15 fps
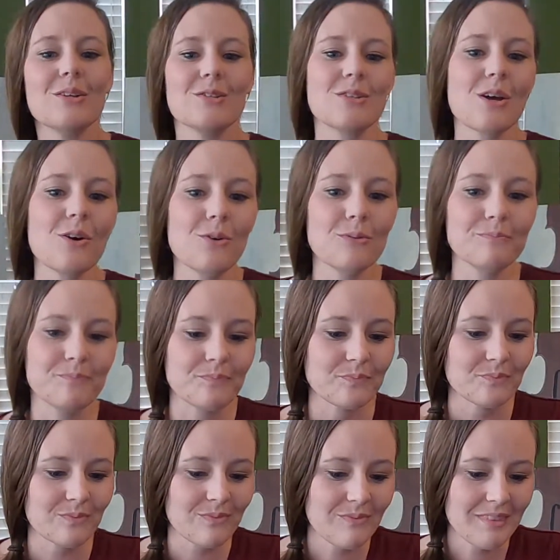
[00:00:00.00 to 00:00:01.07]
So
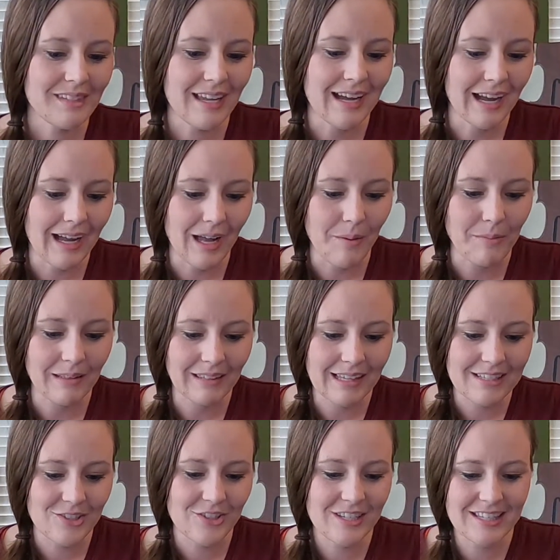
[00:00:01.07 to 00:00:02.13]

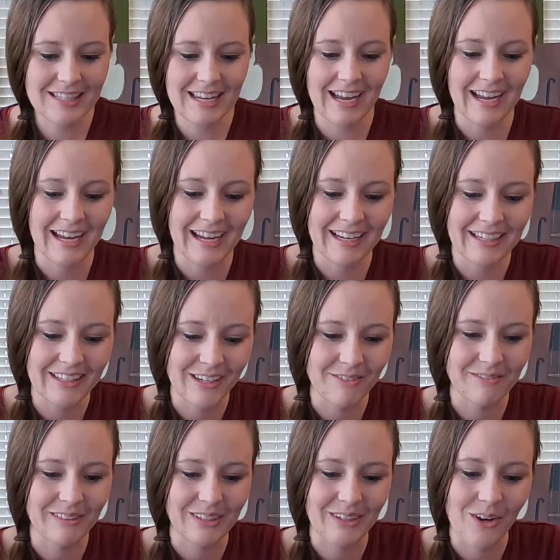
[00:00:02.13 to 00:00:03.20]
let's just kind
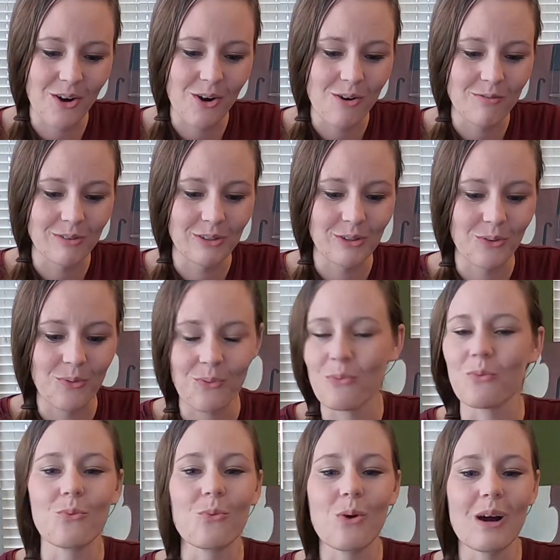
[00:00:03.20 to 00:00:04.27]
of go over
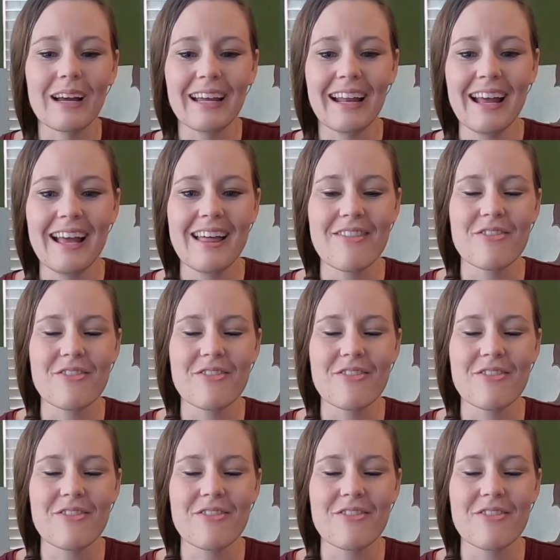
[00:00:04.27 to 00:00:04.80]
what